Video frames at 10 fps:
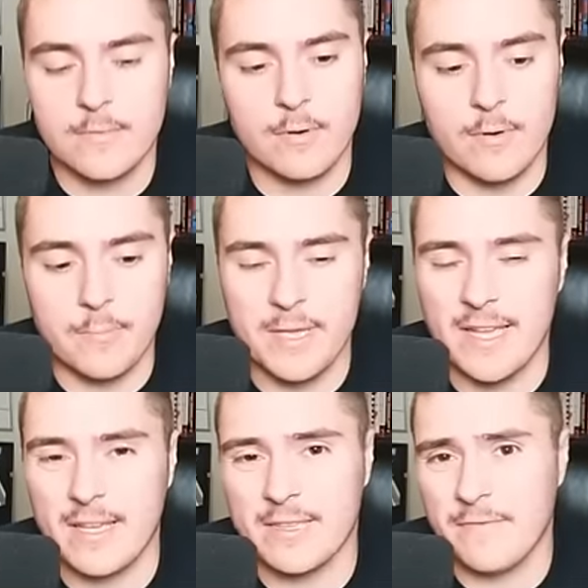throw a
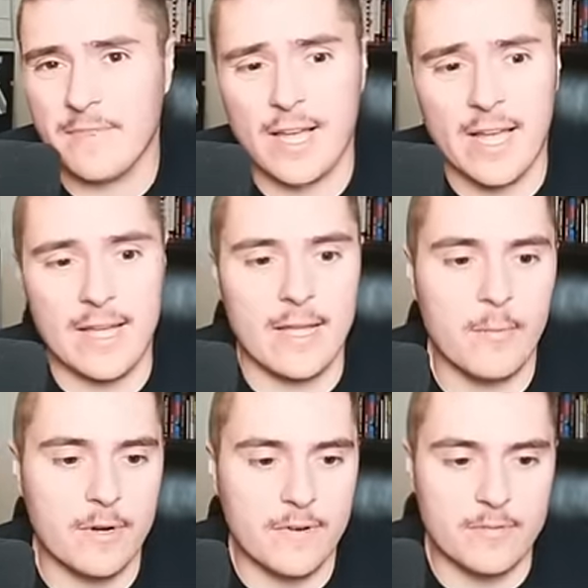pick, flag.
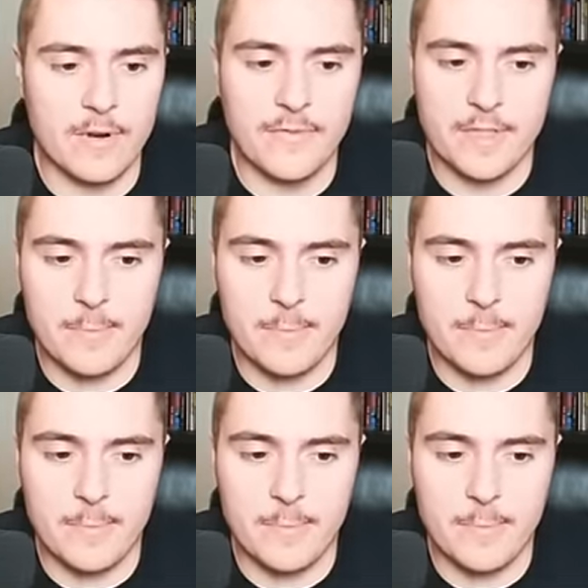I wonder if it's roughing the